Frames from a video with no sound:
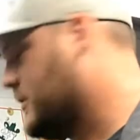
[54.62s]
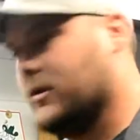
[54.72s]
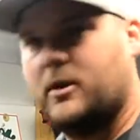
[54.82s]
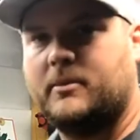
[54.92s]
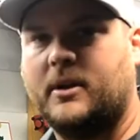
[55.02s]

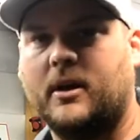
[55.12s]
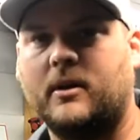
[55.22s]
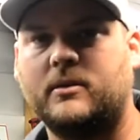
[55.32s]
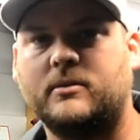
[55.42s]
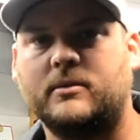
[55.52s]
grew up, you
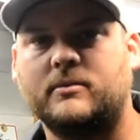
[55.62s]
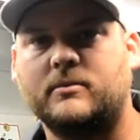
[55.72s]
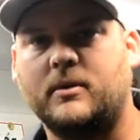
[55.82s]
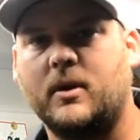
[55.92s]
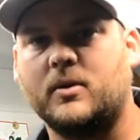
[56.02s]
know,
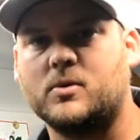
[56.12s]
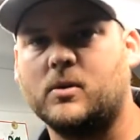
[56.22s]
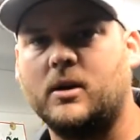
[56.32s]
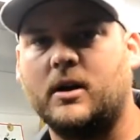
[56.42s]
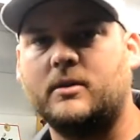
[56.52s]
we go
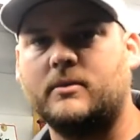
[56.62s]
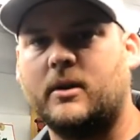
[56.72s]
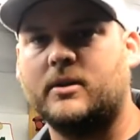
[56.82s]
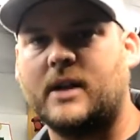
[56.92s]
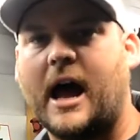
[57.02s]
squirrel hunting, we
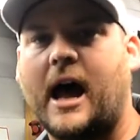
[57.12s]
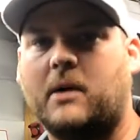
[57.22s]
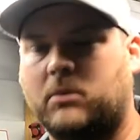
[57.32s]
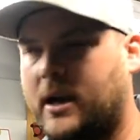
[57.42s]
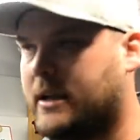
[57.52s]
always got high
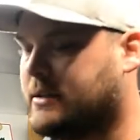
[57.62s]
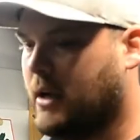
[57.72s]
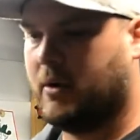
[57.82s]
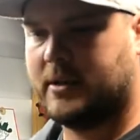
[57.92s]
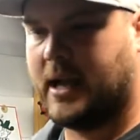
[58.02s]
brass. I
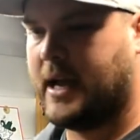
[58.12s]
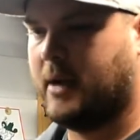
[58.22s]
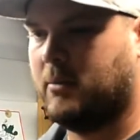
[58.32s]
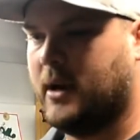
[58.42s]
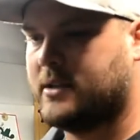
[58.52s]
always got high
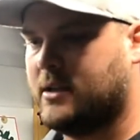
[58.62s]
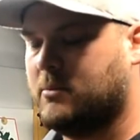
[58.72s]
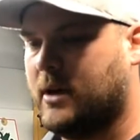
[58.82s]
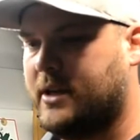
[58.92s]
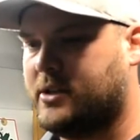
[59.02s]
brass,
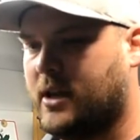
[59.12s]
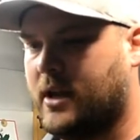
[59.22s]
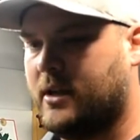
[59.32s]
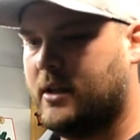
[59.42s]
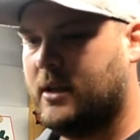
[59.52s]
number 8
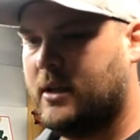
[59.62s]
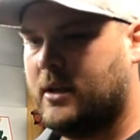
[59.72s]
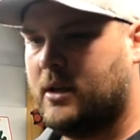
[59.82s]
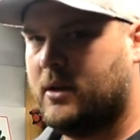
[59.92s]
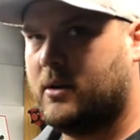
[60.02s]
shot,
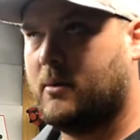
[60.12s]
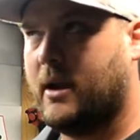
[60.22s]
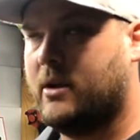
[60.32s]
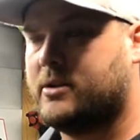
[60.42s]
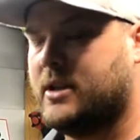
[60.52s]
number
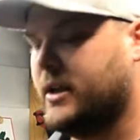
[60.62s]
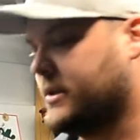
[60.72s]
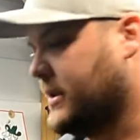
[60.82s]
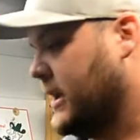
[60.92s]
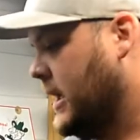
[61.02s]
8 or
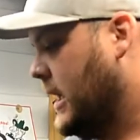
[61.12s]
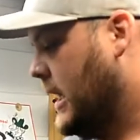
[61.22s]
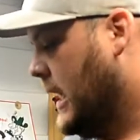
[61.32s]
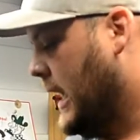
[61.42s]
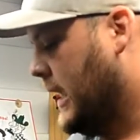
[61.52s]
6.
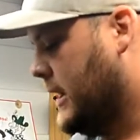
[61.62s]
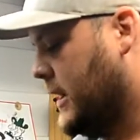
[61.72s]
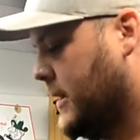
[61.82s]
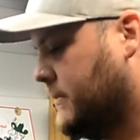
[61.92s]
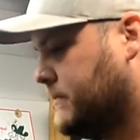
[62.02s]
And
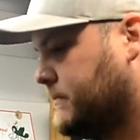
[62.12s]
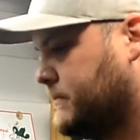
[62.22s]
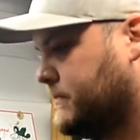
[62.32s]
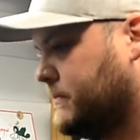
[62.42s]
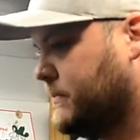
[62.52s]

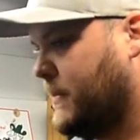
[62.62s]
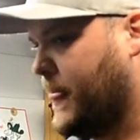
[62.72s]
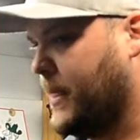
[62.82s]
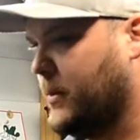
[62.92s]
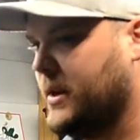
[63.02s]

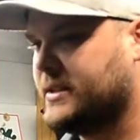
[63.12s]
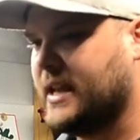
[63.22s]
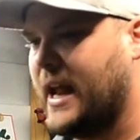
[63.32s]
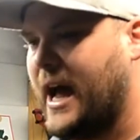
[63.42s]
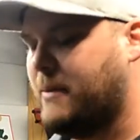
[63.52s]
when it
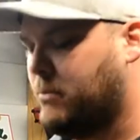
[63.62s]
said high